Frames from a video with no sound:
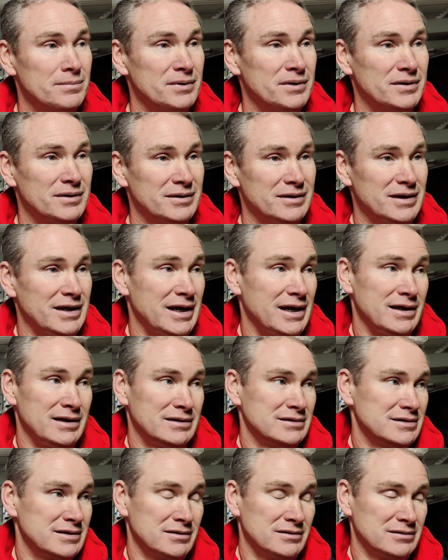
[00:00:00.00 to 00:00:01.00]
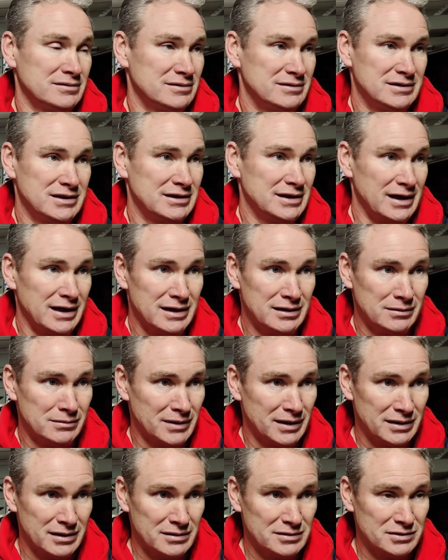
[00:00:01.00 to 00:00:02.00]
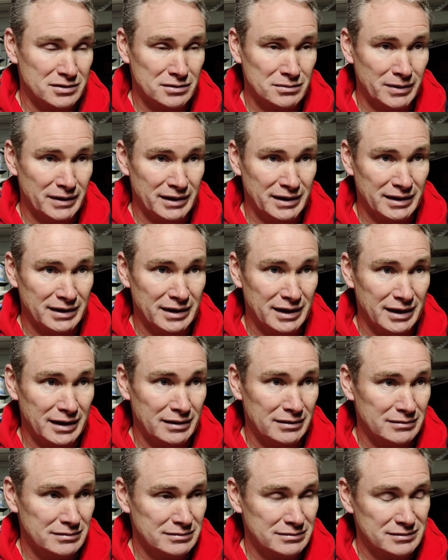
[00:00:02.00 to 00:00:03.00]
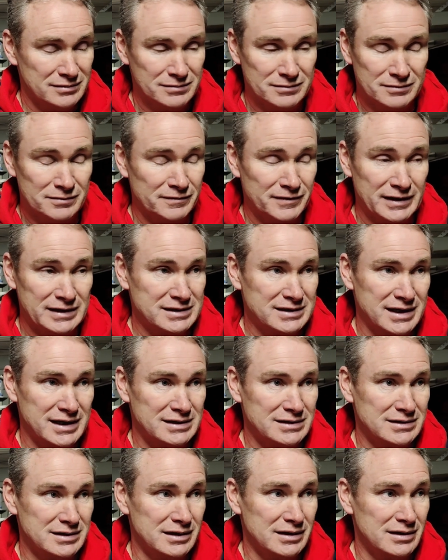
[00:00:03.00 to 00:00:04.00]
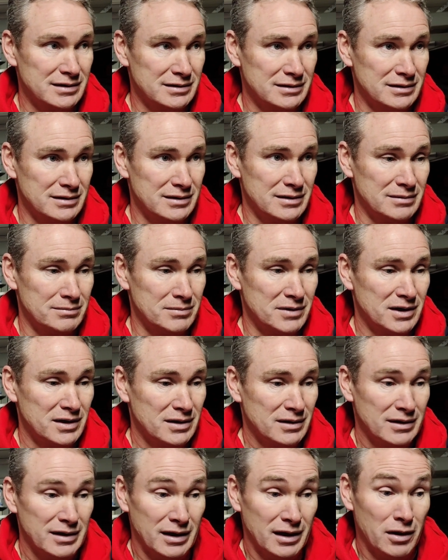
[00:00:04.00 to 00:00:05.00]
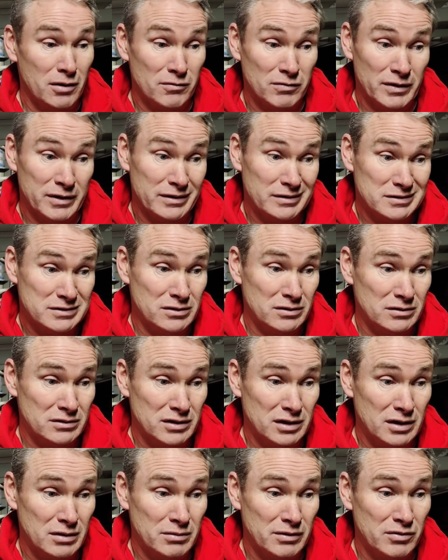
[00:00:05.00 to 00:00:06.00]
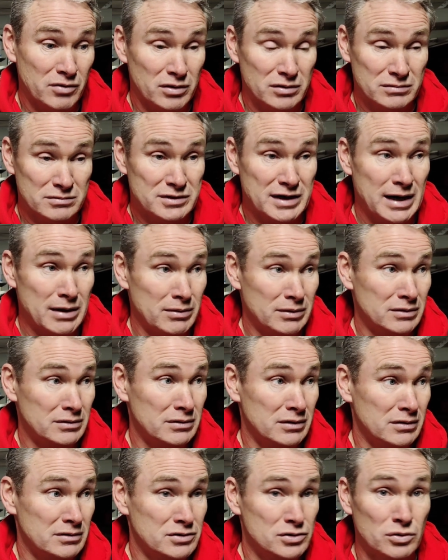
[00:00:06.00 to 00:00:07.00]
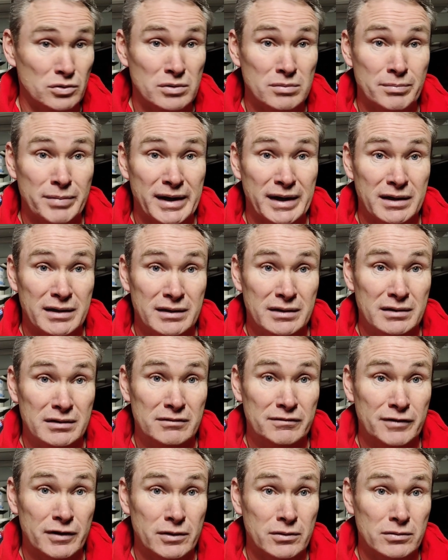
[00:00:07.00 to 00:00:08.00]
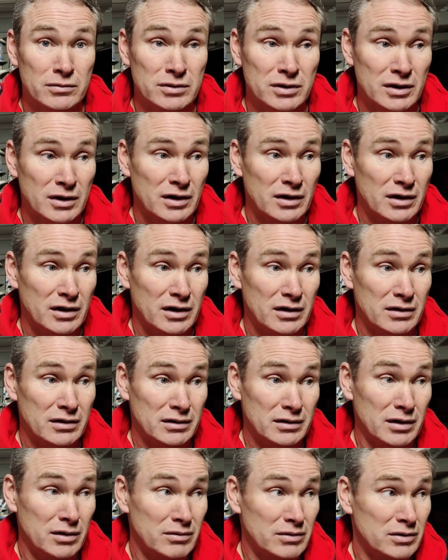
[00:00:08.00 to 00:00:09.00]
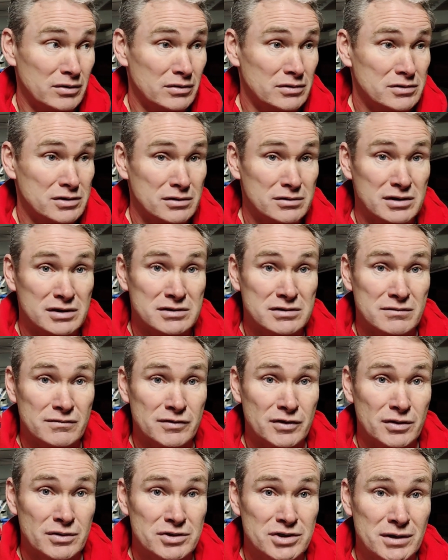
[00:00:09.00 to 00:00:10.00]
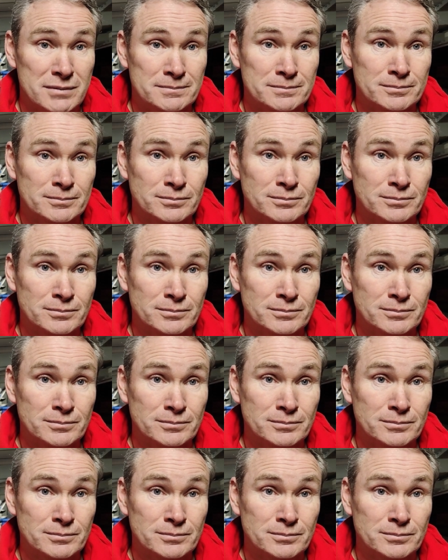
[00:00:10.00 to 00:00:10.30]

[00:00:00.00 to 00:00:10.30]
But I thought today the way those two went in there was fantastic, and hopefully it's not, we've got Jared and Jordan back in the fold, in the not too distant future.